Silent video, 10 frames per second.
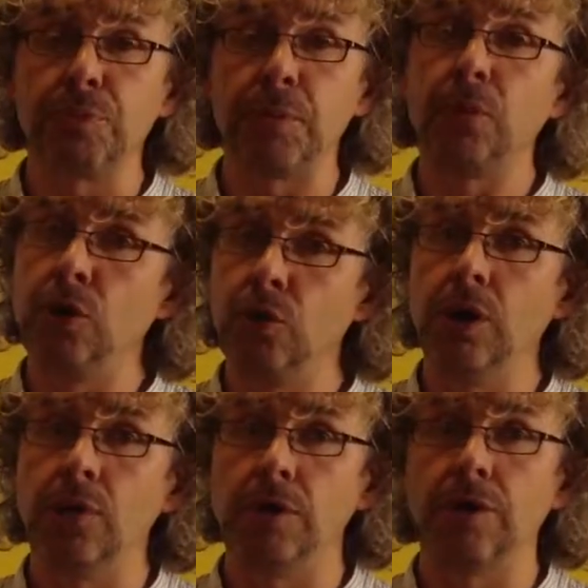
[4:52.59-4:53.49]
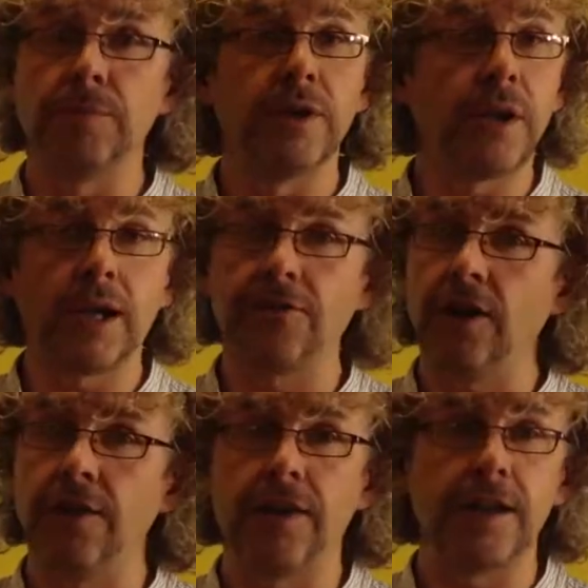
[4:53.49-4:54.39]
If you trust people, you work with
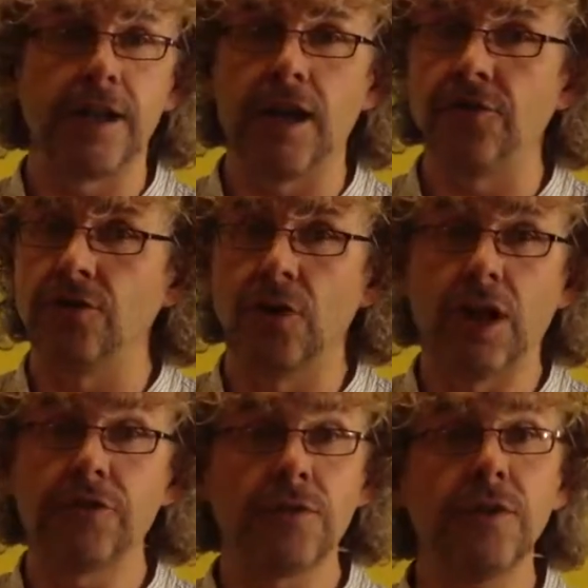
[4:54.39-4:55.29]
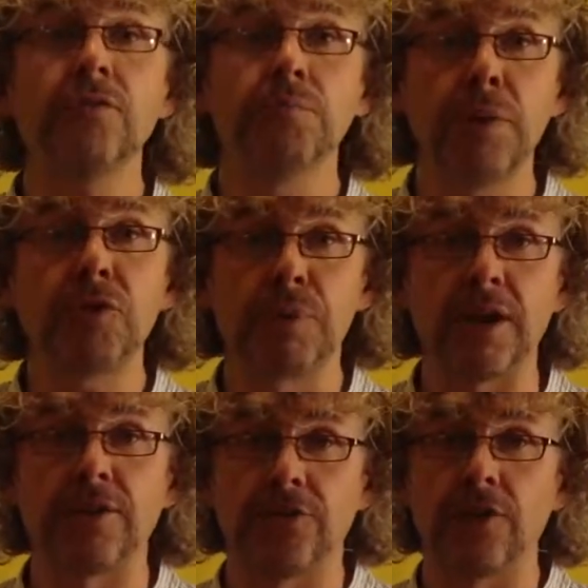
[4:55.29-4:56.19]
them, you don't have to have NDAs and all that stuff. It's
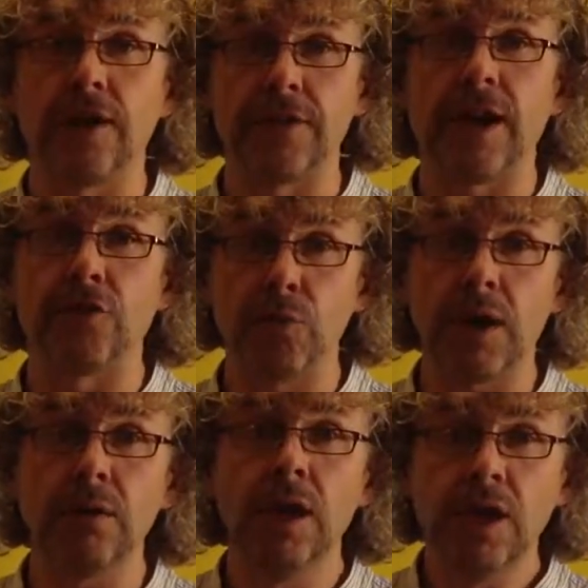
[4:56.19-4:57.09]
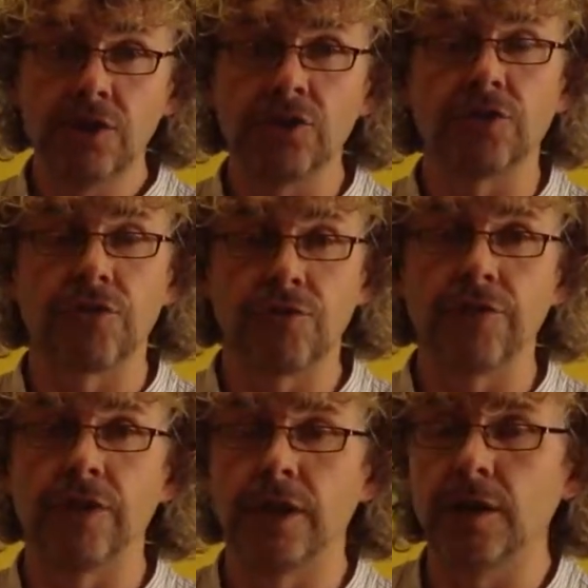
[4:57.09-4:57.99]
best practice to have that as well,
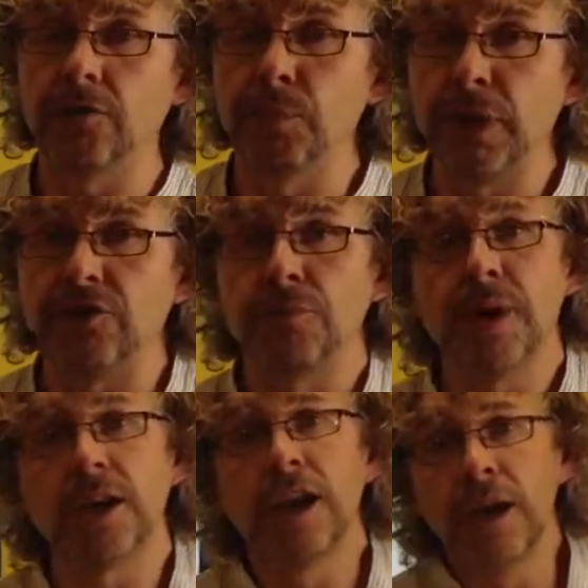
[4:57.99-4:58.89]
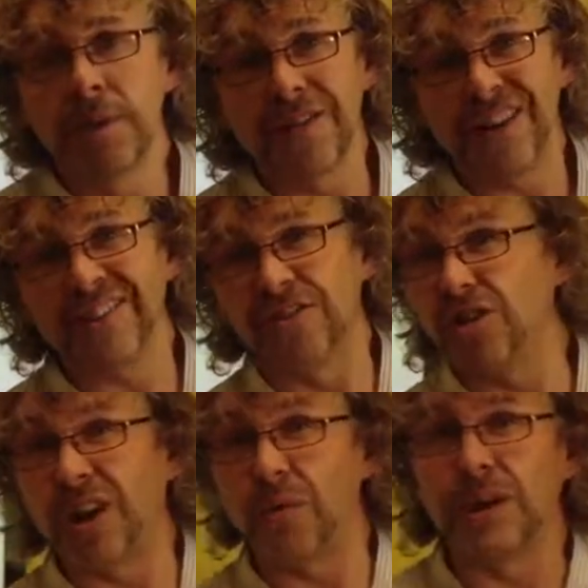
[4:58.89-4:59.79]
just for the peace of mind.
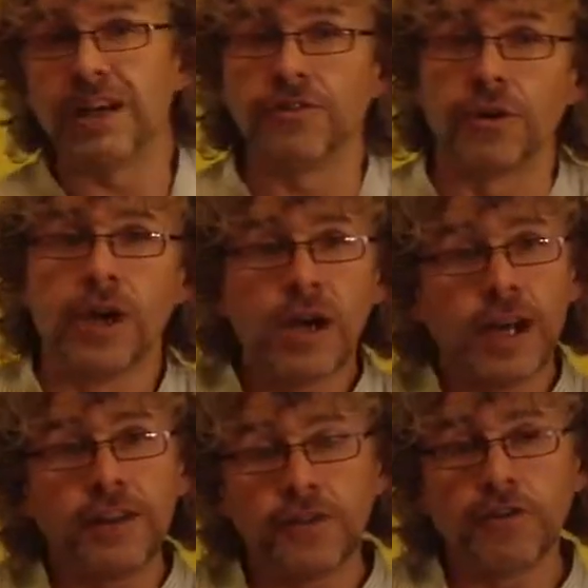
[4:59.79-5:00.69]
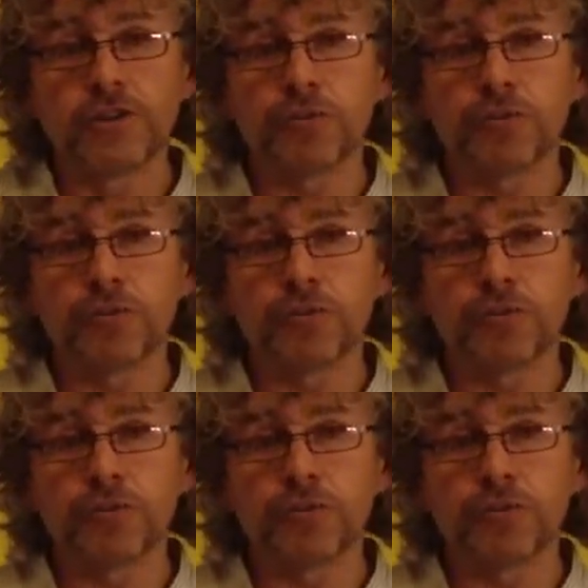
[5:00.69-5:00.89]
But the fact is, you don't need to.